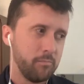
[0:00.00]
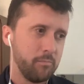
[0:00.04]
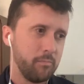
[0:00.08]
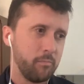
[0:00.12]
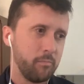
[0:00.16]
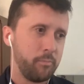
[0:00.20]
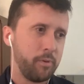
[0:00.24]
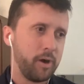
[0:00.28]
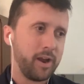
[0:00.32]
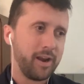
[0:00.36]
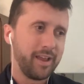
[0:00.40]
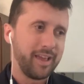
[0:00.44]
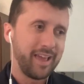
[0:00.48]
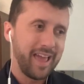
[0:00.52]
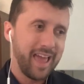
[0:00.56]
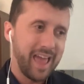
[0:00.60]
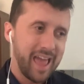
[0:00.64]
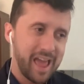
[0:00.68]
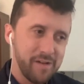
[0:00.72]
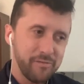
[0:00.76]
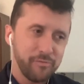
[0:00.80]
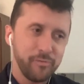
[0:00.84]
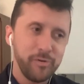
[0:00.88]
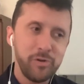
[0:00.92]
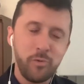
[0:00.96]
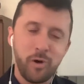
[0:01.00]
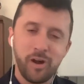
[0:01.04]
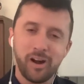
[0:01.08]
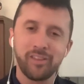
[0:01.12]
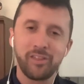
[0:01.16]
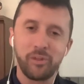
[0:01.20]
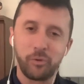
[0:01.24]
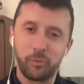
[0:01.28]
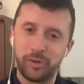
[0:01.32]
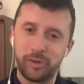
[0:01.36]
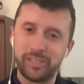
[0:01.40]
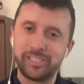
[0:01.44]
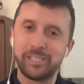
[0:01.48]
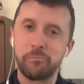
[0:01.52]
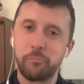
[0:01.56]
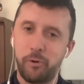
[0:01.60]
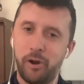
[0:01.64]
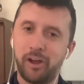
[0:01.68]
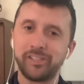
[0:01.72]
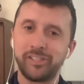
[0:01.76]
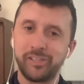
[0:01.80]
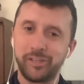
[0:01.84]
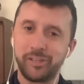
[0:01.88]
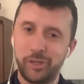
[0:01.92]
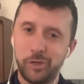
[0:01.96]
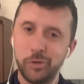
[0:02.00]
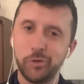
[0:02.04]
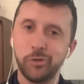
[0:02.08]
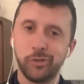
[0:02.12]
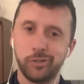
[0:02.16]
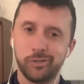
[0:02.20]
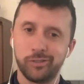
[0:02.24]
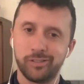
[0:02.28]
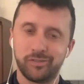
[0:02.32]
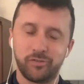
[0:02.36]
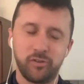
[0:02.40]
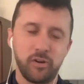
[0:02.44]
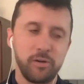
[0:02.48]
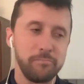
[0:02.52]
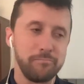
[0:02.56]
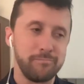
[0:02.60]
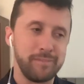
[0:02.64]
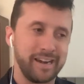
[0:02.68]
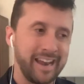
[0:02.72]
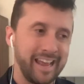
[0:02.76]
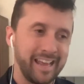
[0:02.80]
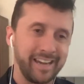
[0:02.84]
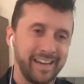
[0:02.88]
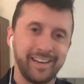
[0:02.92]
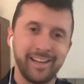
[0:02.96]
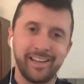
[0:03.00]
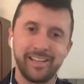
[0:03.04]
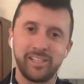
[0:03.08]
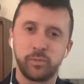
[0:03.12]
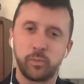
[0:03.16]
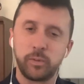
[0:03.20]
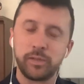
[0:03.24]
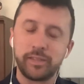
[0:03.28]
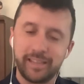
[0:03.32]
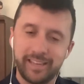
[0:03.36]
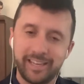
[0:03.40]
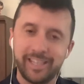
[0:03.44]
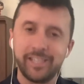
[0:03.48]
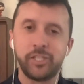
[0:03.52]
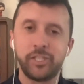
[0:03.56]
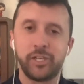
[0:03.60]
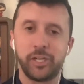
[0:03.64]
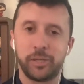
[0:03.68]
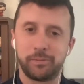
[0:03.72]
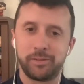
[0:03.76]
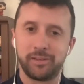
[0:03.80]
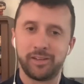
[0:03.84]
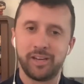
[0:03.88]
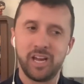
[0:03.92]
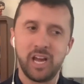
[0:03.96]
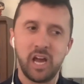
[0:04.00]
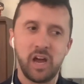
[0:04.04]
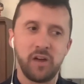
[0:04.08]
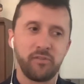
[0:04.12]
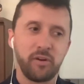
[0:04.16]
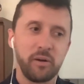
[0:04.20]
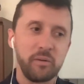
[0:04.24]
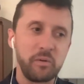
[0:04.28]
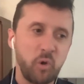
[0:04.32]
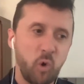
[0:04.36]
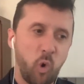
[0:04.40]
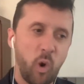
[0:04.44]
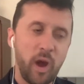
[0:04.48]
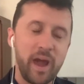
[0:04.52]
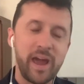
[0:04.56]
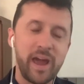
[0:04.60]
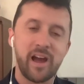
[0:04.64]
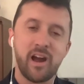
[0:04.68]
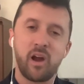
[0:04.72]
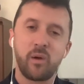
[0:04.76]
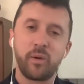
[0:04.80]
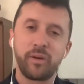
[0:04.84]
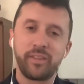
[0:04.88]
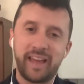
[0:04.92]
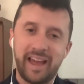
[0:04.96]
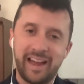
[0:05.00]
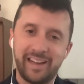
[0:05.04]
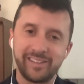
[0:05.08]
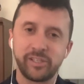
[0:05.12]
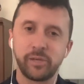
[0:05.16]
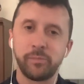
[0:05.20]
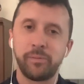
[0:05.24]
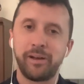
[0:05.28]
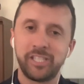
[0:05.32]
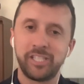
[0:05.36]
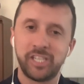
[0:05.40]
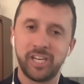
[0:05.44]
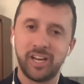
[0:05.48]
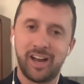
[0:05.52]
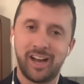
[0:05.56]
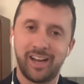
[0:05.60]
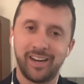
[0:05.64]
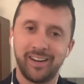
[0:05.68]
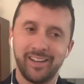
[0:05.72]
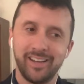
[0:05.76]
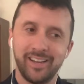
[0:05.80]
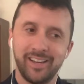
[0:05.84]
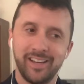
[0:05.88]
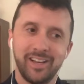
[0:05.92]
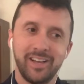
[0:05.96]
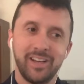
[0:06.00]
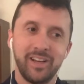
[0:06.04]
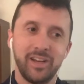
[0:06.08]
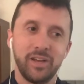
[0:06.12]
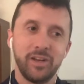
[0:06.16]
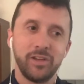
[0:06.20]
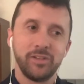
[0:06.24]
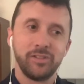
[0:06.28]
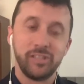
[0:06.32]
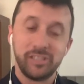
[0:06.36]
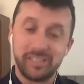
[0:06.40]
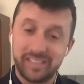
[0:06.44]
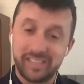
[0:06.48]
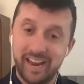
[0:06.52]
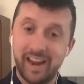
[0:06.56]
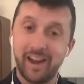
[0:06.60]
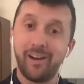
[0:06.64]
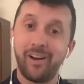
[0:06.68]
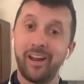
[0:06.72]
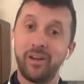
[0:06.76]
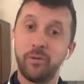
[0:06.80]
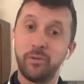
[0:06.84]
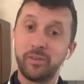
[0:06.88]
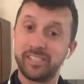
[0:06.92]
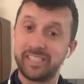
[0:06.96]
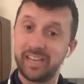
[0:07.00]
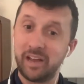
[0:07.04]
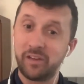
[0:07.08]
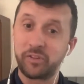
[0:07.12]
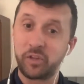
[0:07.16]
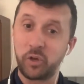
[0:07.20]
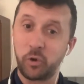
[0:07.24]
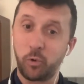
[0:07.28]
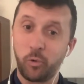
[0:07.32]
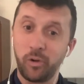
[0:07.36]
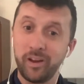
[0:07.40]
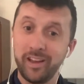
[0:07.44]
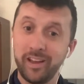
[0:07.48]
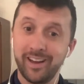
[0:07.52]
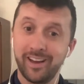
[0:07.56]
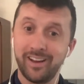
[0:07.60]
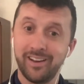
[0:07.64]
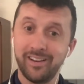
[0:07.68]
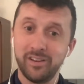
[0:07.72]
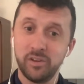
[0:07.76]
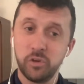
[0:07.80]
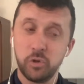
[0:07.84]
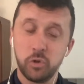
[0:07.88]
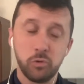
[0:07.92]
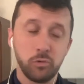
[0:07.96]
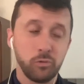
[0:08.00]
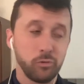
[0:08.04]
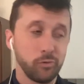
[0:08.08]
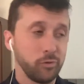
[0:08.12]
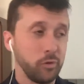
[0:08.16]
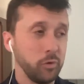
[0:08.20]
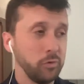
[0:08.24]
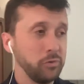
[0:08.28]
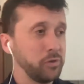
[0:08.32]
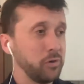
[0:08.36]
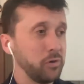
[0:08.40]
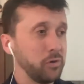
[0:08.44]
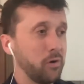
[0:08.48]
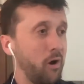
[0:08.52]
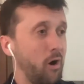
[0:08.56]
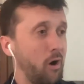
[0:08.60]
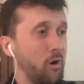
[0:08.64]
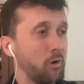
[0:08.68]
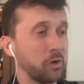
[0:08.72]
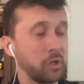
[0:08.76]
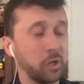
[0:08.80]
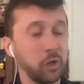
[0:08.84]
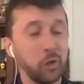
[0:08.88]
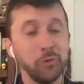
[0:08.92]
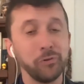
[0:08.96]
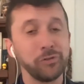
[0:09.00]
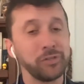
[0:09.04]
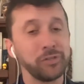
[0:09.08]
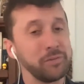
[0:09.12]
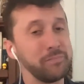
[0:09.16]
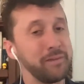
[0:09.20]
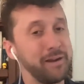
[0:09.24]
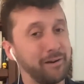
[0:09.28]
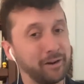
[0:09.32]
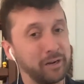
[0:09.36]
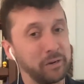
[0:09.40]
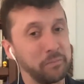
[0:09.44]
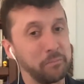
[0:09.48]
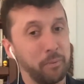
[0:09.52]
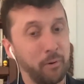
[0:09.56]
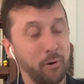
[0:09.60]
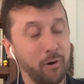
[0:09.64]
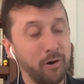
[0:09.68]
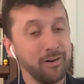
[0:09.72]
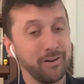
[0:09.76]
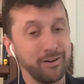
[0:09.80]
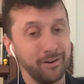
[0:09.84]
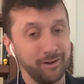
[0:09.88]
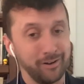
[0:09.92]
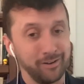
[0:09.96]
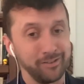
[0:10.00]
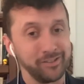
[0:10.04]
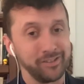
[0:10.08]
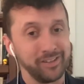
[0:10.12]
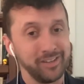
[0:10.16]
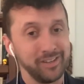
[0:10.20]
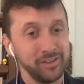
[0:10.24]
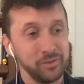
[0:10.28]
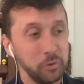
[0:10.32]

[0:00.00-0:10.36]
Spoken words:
But every one of the recent prosecutions, from Menendez with Egypt, from Cuellar with Azerbaijan, to Terry with South Korea, those are all close American partners.